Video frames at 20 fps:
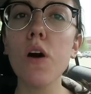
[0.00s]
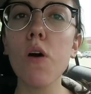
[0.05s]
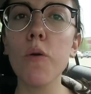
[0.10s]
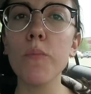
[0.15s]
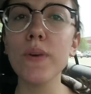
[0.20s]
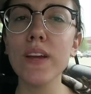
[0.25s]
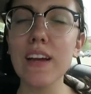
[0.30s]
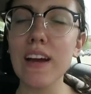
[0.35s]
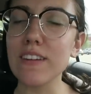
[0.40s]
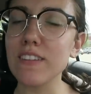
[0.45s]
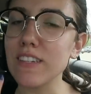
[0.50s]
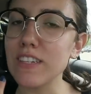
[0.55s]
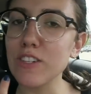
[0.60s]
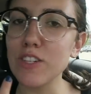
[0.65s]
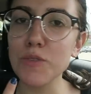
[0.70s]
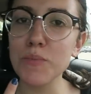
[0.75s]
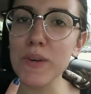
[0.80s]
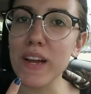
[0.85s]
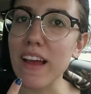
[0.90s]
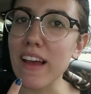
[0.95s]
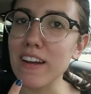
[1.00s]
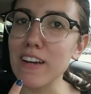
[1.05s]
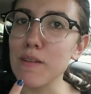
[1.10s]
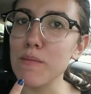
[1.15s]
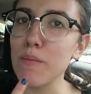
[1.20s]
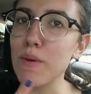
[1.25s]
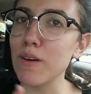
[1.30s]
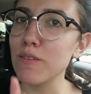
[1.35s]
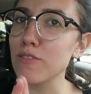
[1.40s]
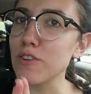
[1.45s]
Oh, P.S. I just put candy
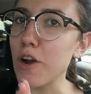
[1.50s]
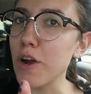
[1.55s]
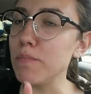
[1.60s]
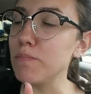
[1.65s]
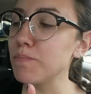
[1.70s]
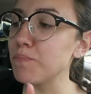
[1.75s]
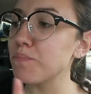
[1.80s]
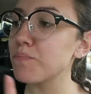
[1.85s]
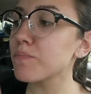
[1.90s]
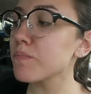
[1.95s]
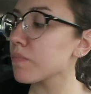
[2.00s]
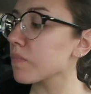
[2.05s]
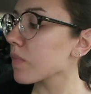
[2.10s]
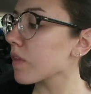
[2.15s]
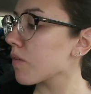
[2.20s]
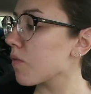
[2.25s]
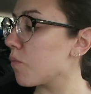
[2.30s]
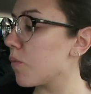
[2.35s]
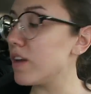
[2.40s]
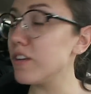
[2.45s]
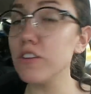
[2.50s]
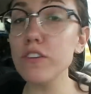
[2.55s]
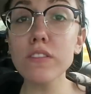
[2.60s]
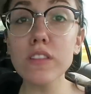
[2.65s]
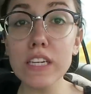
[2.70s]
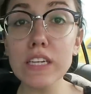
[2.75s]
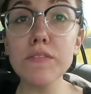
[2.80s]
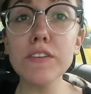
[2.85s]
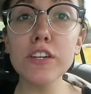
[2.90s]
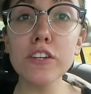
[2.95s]
in my mouth, sorry. When you're
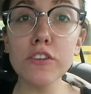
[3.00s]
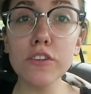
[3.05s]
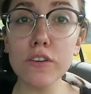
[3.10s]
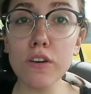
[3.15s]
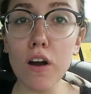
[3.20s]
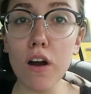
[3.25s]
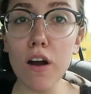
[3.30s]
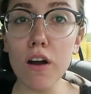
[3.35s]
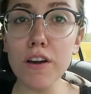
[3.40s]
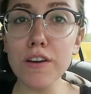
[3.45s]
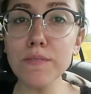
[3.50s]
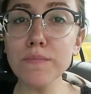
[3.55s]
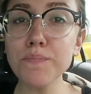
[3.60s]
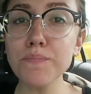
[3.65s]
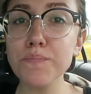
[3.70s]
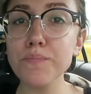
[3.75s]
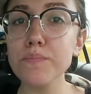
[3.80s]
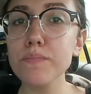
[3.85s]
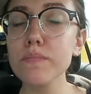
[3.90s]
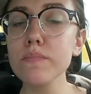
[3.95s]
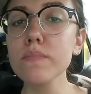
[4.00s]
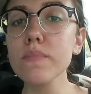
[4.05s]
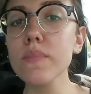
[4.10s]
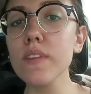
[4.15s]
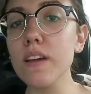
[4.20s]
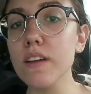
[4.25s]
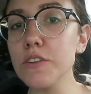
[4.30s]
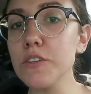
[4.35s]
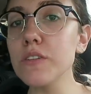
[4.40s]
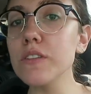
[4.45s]
leaving your car
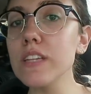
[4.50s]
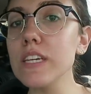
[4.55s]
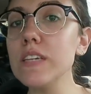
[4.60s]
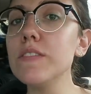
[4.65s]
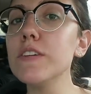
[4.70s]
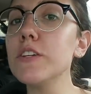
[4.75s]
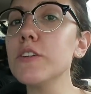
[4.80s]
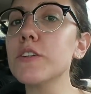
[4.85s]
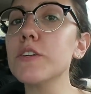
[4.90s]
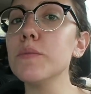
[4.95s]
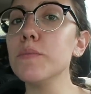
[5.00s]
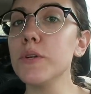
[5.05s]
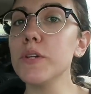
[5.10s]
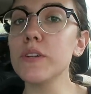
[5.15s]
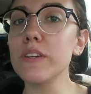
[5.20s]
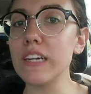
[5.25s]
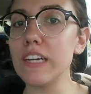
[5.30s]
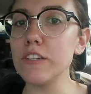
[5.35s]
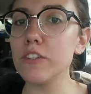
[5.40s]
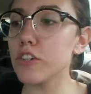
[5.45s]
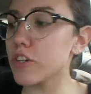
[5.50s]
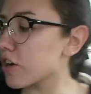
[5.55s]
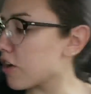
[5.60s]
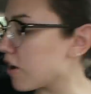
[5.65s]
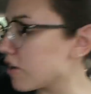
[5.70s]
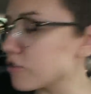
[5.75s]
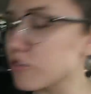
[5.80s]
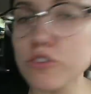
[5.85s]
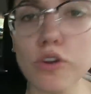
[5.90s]
and you're leaving your computer in your car,